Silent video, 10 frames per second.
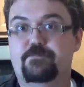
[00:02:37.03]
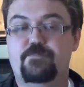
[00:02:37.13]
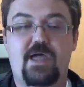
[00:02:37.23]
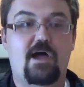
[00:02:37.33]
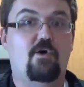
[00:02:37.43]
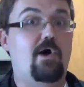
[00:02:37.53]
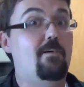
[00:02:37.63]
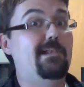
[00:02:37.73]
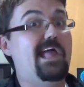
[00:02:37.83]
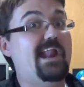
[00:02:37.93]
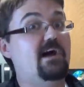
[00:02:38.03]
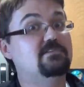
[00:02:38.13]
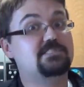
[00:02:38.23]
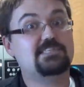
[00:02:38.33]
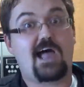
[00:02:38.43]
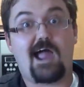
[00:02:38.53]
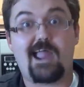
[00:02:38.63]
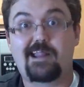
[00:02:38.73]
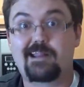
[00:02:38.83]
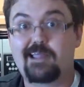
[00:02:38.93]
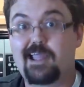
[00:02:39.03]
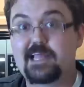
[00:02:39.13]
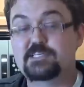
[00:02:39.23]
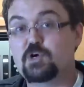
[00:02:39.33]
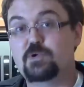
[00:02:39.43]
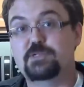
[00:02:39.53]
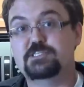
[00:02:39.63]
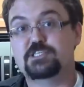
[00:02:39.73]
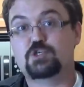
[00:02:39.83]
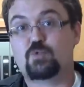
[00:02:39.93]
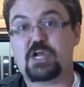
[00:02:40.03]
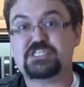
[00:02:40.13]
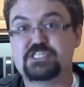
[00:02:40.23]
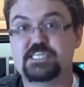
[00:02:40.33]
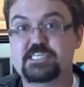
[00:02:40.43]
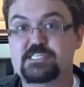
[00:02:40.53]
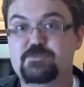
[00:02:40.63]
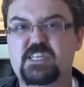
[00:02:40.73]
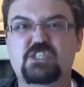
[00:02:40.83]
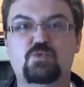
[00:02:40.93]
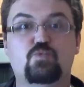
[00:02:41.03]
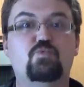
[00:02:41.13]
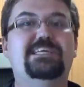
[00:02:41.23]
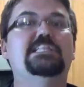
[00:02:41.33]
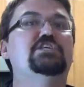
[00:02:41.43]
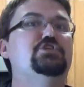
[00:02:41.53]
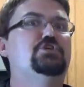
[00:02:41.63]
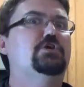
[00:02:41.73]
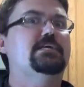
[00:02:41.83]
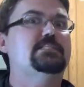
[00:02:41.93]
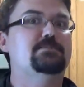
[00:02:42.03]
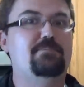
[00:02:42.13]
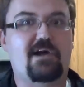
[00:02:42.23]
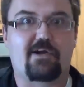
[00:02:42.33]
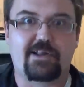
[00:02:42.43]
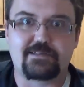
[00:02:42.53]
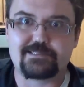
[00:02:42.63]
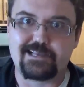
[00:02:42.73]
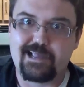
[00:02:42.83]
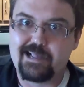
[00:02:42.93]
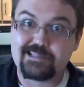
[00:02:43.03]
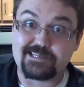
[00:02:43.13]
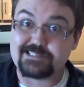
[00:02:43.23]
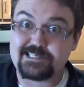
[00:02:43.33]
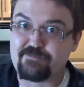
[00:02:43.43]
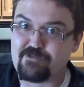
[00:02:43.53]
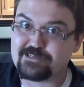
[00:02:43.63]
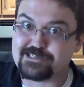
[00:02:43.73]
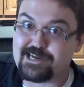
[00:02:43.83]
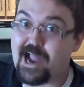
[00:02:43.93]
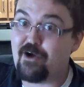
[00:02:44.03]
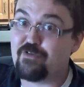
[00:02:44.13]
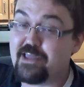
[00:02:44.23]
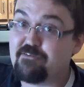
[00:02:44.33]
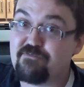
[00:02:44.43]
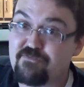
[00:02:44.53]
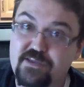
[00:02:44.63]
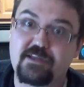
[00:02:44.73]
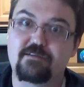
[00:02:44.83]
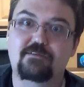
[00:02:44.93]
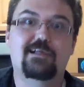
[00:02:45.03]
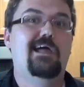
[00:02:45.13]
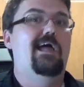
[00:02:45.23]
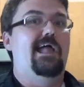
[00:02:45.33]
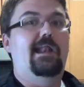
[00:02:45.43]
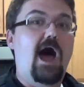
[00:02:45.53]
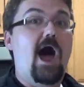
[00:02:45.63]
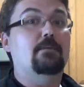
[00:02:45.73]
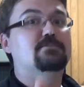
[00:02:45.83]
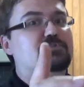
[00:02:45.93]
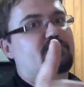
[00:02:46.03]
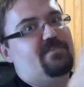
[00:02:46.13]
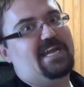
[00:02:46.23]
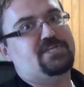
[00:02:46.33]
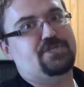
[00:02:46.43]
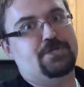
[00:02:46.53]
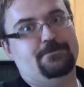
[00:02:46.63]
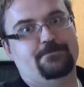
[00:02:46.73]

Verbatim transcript: Now, I'm going to head outside and totally just crush these because you really should experience the difference in how they feel. An observation.